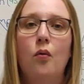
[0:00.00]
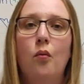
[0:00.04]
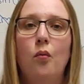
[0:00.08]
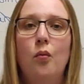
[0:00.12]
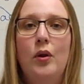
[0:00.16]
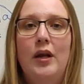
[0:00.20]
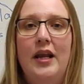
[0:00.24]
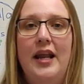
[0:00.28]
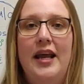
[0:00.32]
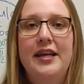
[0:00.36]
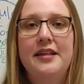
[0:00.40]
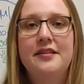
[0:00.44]

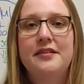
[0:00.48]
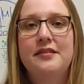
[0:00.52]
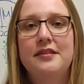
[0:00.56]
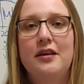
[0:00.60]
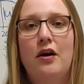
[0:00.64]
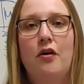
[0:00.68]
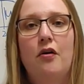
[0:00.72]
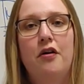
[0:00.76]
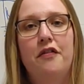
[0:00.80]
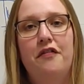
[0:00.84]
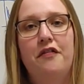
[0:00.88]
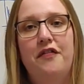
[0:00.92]
relates
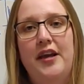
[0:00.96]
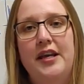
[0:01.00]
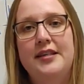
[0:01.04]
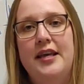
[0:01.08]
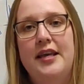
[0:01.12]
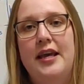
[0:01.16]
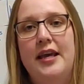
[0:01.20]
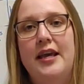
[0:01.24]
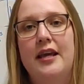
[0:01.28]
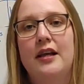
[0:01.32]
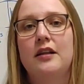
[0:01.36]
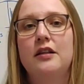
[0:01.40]
our phase
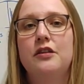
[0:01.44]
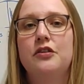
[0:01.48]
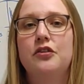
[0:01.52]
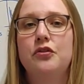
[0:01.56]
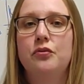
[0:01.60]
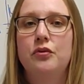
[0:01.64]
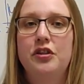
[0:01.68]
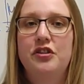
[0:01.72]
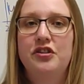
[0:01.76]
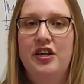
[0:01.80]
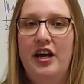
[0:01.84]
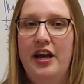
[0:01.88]
angle to
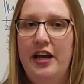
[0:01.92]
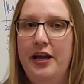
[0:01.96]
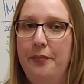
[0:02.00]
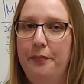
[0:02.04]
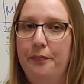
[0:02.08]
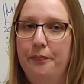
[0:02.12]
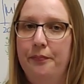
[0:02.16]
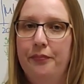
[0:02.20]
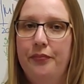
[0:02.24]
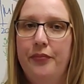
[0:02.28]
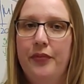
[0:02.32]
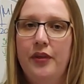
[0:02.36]
the
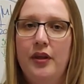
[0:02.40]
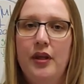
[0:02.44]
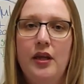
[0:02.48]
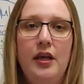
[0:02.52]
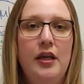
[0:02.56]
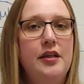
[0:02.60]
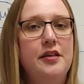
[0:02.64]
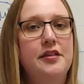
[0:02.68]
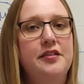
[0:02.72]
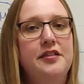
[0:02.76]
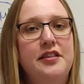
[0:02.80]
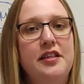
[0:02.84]
time.
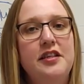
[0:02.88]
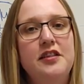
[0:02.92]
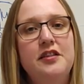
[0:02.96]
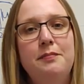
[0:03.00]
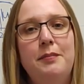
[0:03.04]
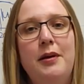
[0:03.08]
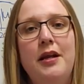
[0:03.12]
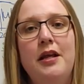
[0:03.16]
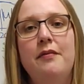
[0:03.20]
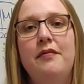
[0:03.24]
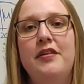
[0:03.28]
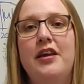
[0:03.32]
In this
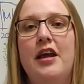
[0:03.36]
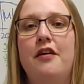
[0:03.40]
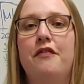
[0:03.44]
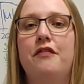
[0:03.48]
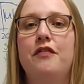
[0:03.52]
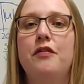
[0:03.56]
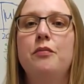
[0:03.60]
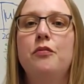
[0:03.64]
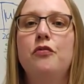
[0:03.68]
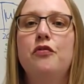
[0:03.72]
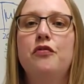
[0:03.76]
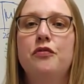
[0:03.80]
display we have
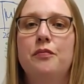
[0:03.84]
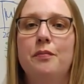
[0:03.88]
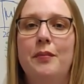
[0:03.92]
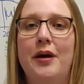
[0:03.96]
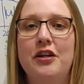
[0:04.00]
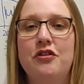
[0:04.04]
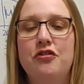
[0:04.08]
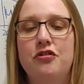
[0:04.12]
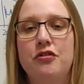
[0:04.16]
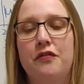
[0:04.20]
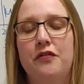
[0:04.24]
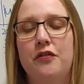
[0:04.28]
removed
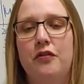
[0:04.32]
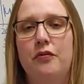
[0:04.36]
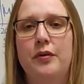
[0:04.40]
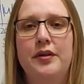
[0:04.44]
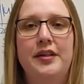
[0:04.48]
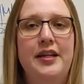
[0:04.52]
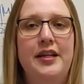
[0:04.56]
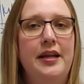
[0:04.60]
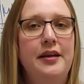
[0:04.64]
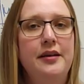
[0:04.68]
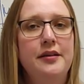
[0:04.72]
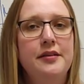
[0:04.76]
much of the
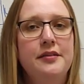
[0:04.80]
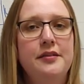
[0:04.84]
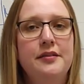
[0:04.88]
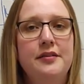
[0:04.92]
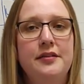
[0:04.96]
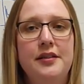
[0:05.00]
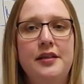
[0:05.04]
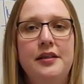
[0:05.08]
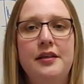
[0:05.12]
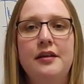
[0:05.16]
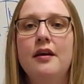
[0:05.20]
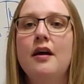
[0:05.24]

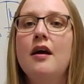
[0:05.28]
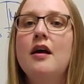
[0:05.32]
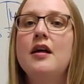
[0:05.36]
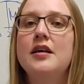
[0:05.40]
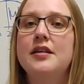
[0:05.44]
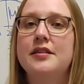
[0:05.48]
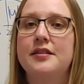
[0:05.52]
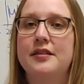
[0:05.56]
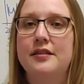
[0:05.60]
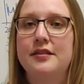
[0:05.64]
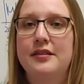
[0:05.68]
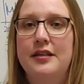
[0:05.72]
redundancy,
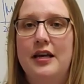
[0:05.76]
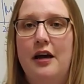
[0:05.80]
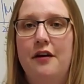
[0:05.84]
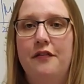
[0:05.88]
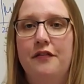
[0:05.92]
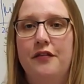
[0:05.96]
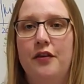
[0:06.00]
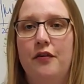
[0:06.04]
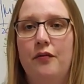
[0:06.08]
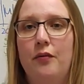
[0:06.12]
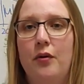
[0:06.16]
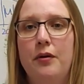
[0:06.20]
since
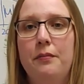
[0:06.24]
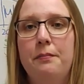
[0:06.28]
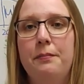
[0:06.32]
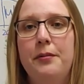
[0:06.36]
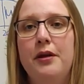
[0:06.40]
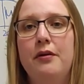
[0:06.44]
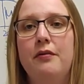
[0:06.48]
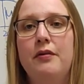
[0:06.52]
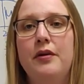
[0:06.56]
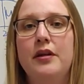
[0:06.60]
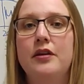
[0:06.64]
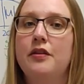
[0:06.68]
after one
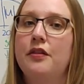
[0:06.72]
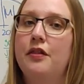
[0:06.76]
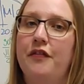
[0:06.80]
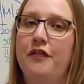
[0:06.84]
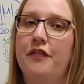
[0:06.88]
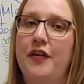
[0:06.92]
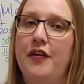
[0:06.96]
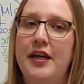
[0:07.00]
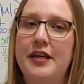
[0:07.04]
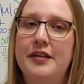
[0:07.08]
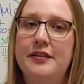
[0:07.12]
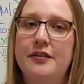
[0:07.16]
period the
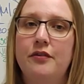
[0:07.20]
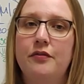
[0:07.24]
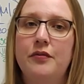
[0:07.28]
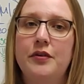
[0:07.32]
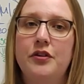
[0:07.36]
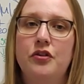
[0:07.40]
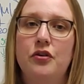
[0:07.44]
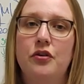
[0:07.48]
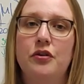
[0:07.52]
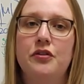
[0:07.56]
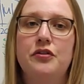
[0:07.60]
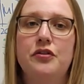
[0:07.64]
phasor
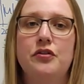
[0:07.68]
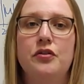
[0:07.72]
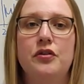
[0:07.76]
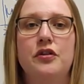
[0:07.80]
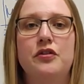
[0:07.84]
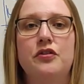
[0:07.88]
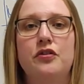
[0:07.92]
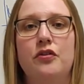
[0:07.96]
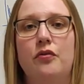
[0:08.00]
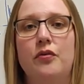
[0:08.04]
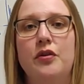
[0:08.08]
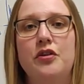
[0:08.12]
returns to
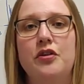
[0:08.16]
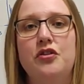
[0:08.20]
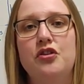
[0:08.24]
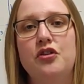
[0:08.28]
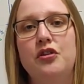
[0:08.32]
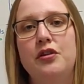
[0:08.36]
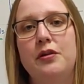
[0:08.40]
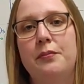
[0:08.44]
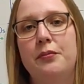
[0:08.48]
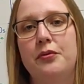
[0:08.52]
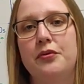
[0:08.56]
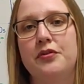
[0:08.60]
its
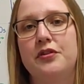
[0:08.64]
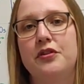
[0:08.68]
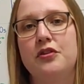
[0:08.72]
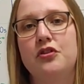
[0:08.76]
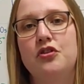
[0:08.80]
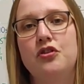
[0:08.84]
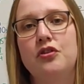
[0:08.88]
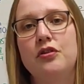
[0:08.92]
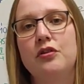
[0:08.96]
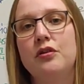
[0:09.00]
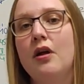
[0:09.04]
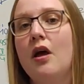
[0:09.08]
original
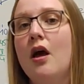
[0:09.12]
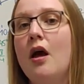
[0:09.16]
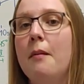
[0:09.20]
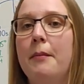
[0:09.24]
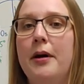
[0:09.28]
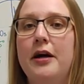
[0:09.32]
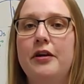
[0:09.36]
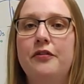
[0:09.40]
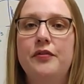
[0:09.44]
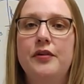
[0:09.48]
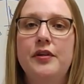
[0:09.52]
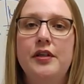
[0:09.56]
position,
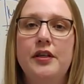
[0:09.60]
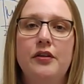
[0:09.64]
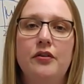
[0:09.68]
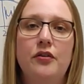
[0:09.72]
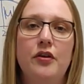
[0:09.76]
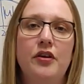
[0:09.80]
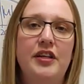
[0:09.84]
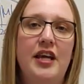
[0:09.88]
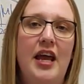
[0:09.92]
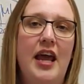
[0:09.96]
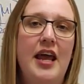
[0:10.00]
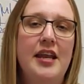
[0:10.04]
but we need
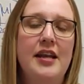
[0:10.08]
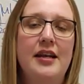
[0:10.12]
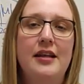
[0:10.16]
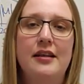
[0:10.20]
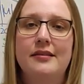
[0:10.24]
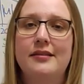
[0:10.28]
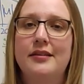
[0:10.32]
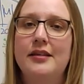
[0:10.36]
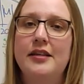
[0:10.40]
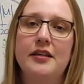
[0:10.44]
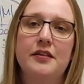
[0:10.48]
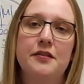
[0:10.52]
not
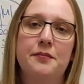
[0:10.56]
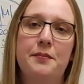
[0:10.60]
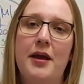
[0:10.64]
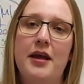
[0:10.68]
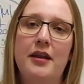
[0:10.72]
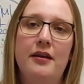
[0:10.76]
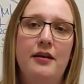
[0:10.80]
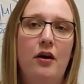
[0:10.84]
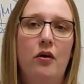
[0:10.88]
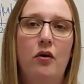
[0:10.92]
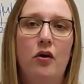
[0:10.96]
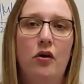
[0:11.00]
endlessly
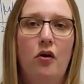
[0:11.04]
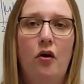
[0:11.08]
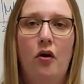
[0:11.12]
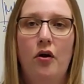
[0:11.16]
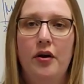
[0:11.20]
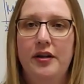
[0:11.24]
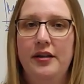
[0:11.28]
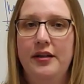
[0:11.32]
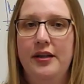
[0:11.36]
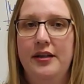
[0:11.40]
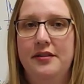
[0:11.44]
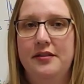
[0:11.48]
expand our
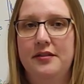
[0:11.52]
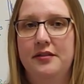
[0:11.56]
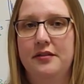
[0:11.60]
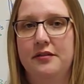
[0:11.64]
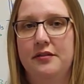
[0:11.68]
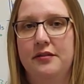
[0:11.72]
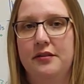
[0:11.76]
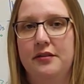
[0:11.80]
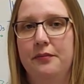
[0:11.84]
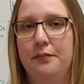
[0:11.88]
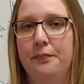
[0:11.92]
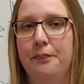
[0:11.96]
coordinate
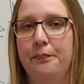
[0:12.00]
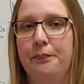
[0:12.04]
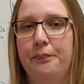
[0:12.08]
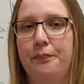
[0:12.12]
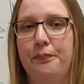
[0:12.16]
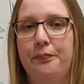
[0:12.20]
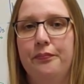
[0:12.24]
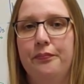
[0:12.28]
system.